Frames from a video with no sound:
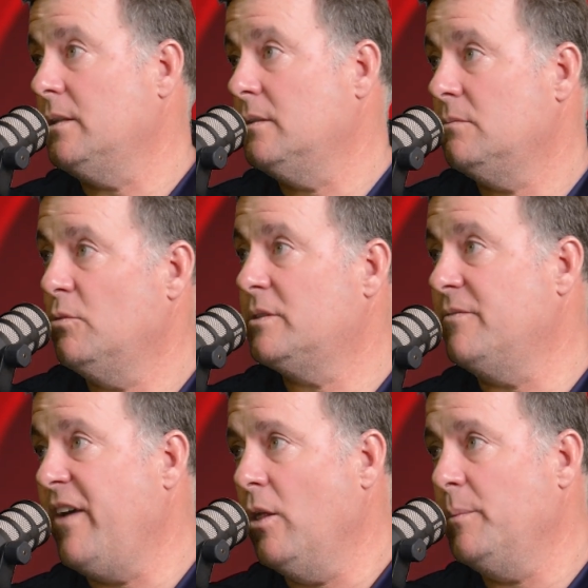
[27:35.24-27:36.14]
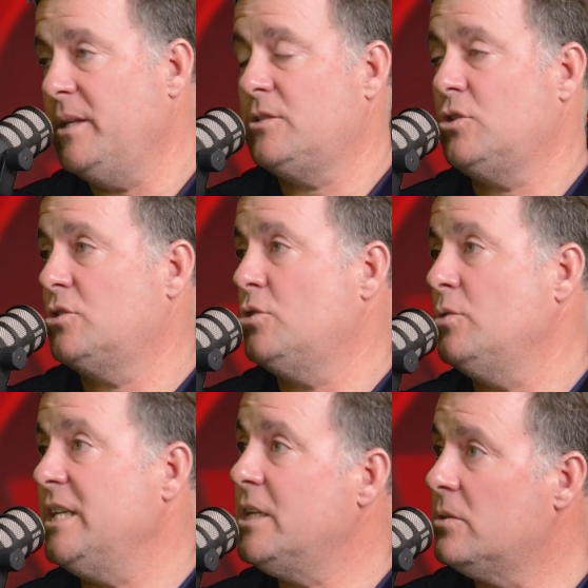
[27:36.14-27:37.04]
Okay. With development, it took 2
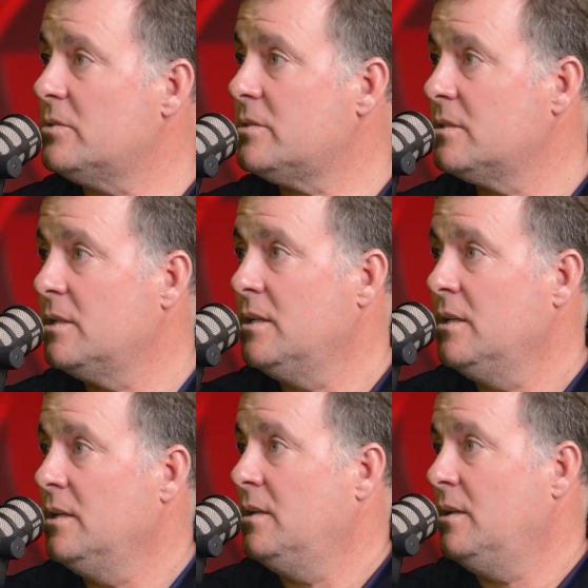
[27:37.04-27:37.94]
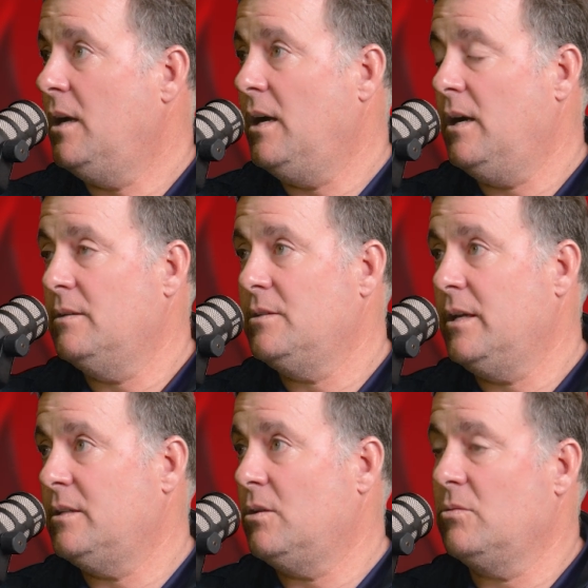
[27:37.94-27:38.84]
years. You
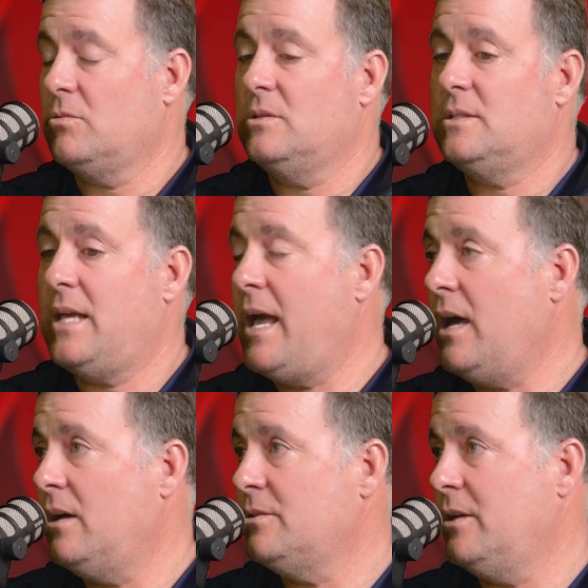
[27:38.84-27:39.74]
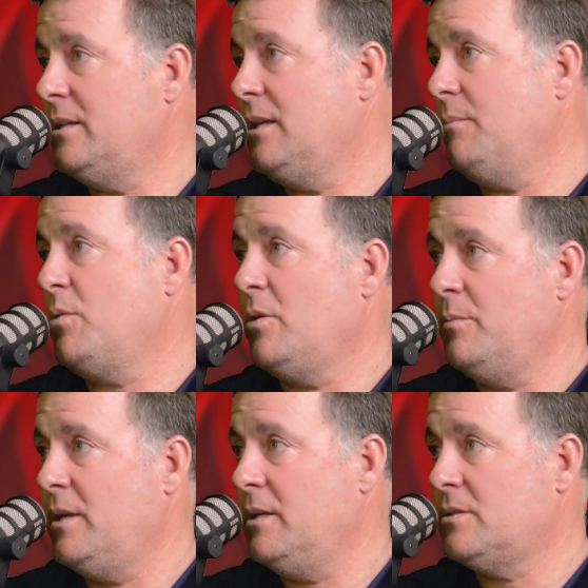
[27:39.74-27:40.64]
had to go through the town, you had to get
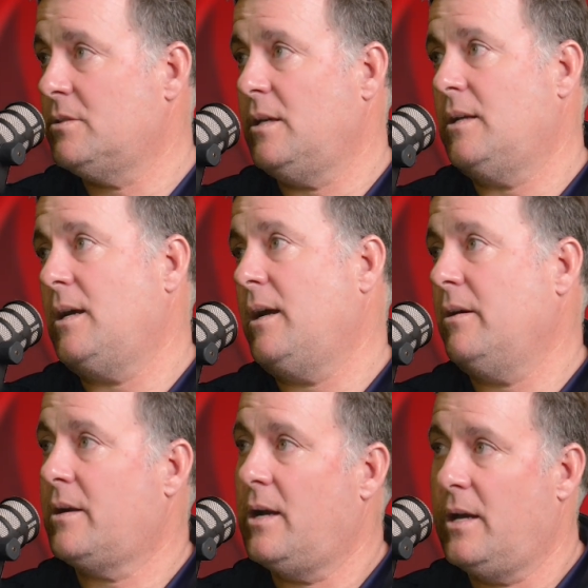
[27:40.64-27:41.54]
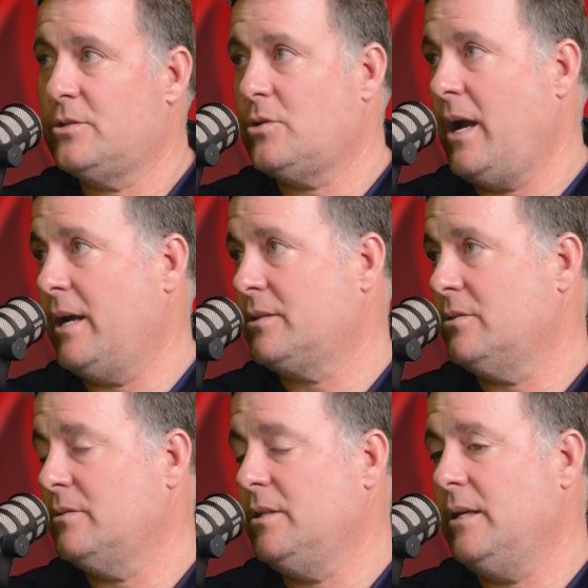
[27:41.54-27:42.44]
permits, you had to hire a
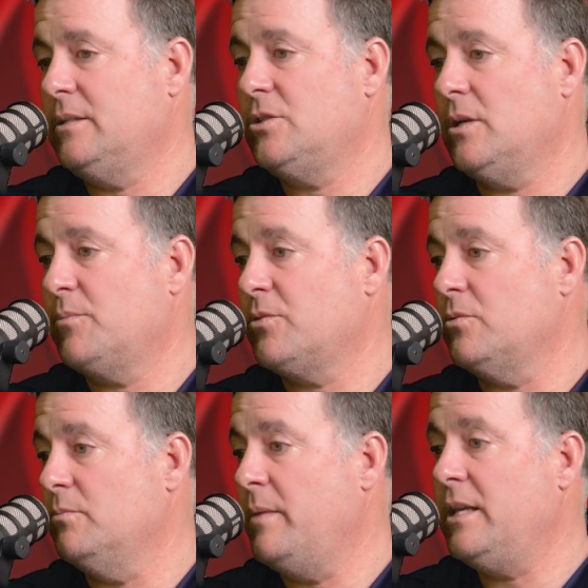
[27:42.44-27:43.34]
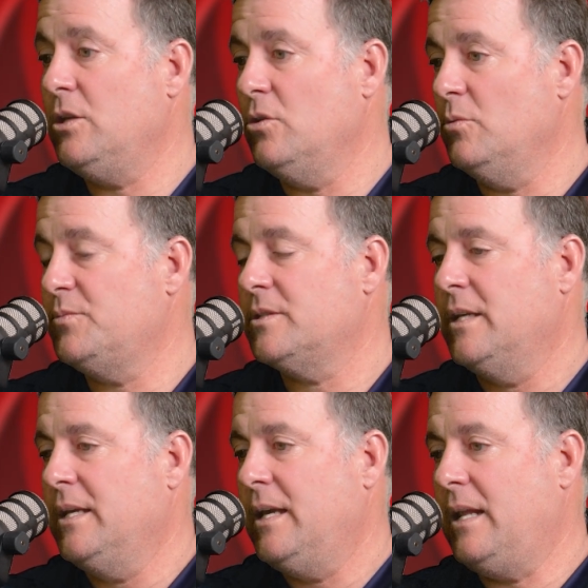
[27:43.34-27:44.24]
contractor, you had to jump through many hoops,
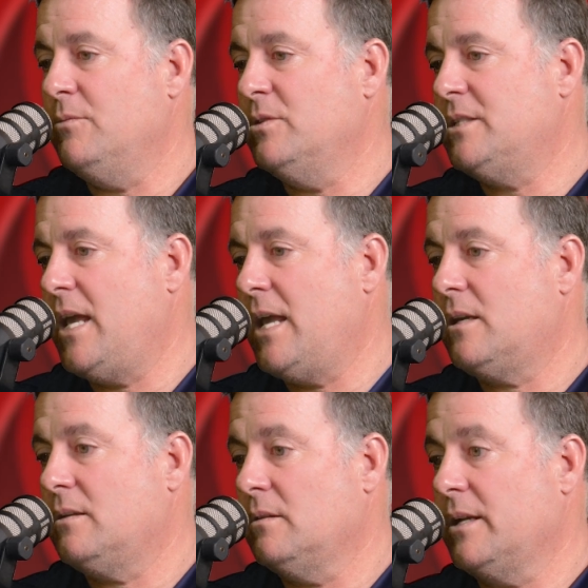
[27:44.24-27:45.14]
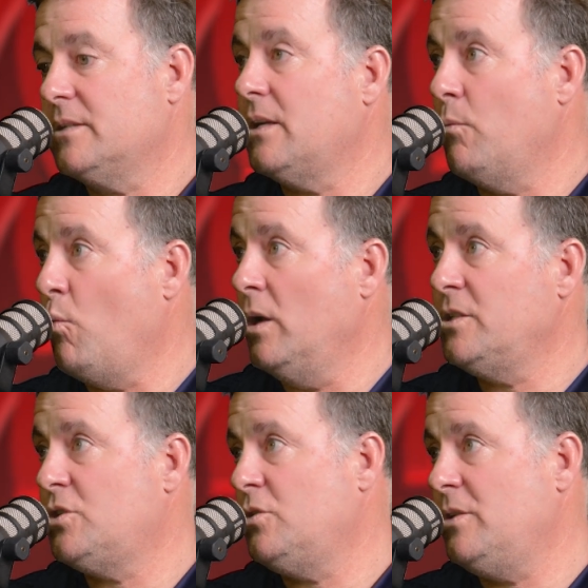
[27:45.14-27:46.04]
and it would take, like I said, 1
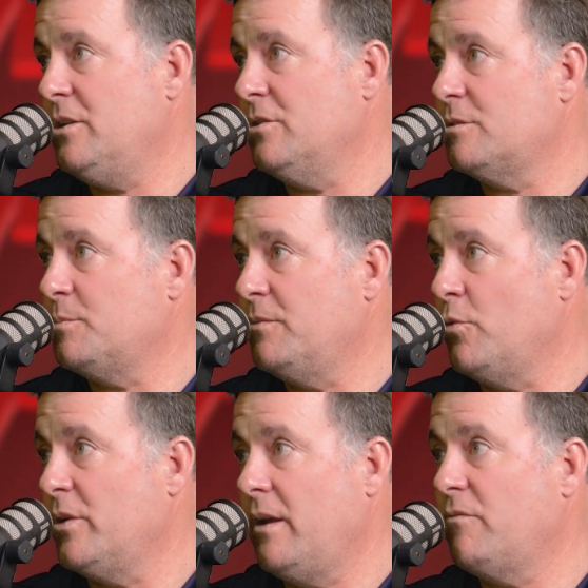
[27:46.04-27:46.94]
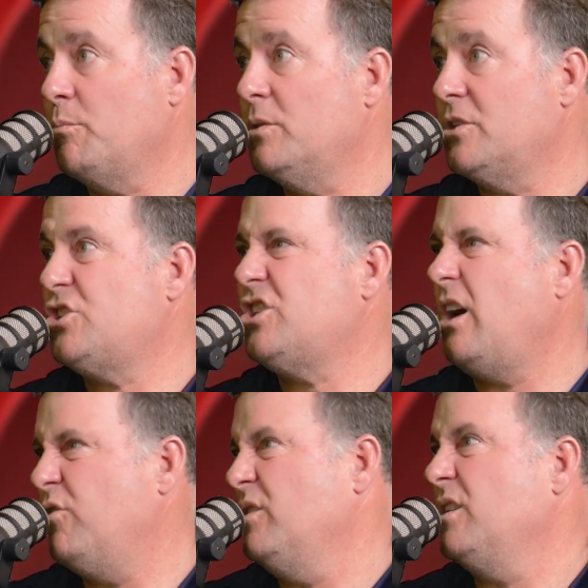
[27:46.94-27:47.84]
to 2 years before you ever put a
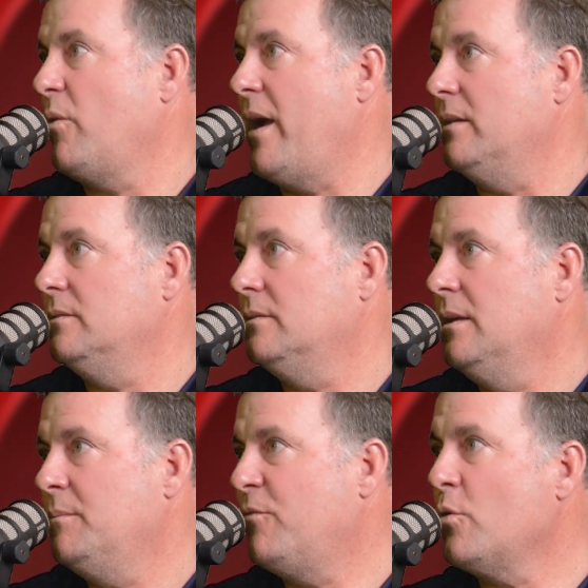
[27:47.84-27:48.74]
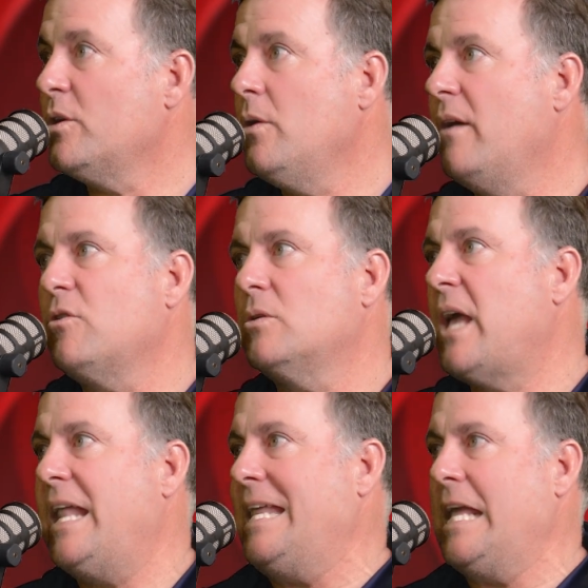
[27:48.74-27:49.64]
shovel in the ground, before you ever
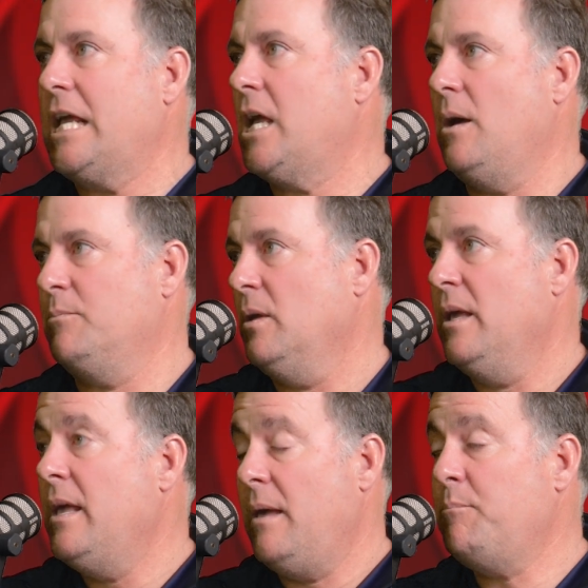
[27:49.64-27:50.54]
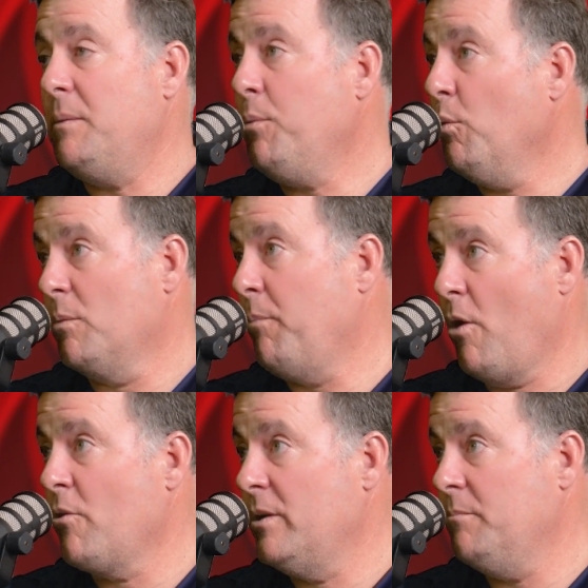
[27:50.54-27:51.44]
had income. And people were
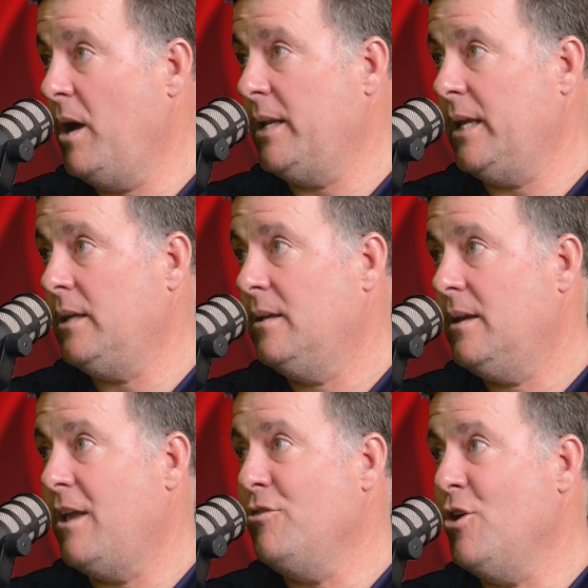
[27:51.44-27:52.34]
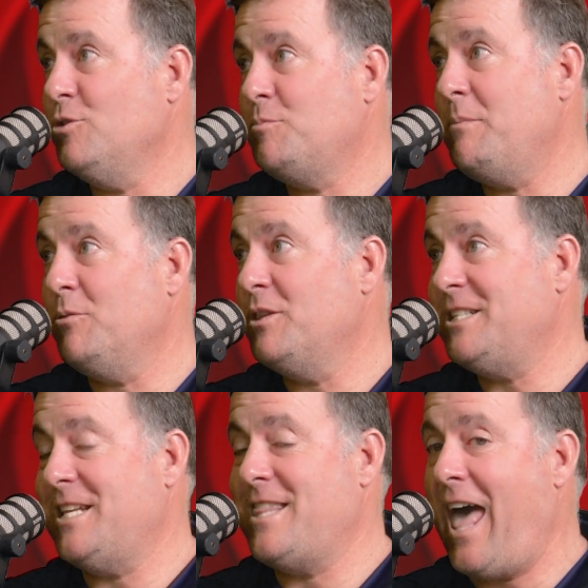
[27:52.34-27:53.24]
borrowing money, and those people
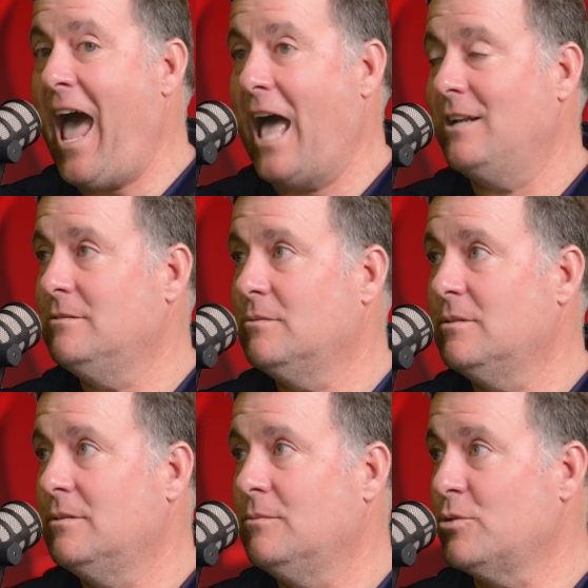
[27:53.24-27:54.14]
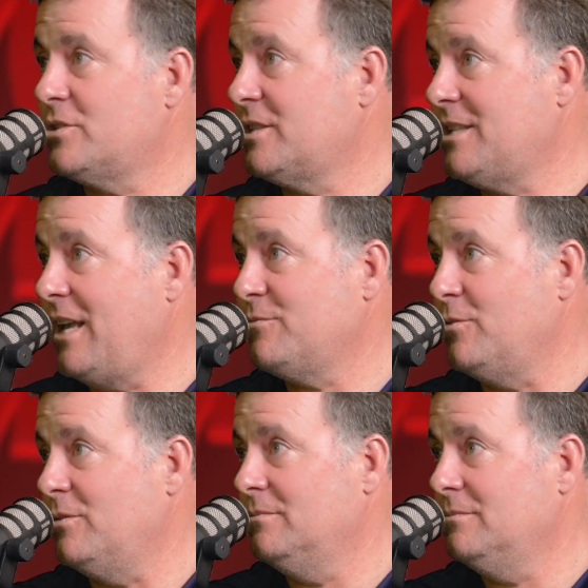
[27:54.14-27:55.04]
that did that were
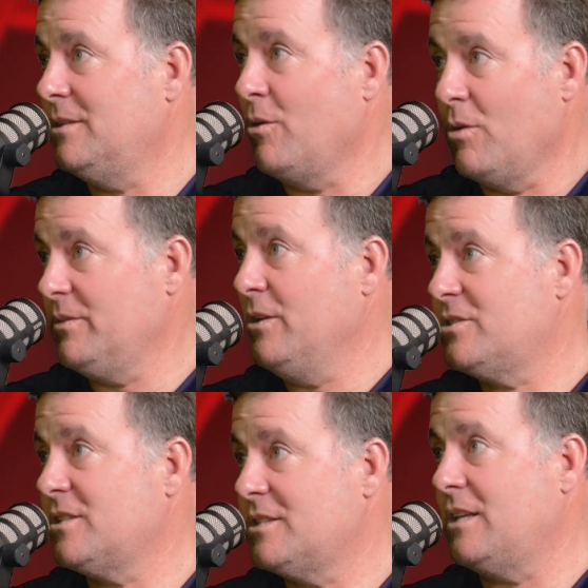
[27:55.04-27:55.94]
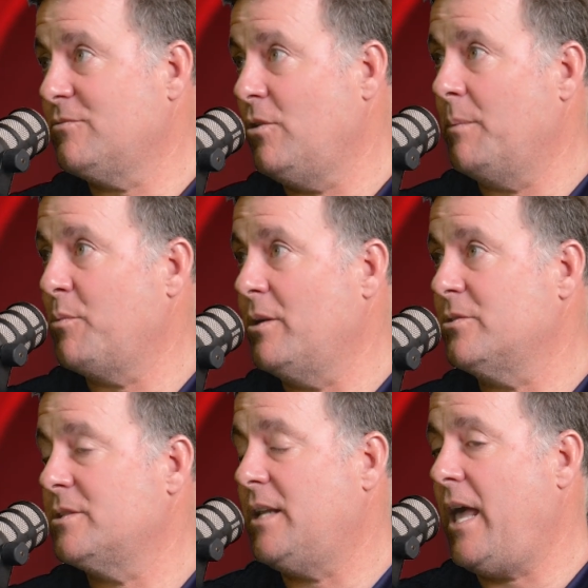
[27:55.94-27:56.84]
successful. They're successful
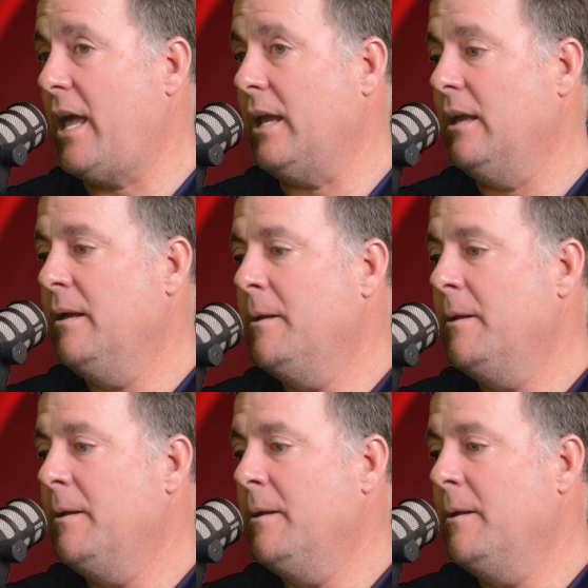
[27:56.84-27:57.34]
operators today.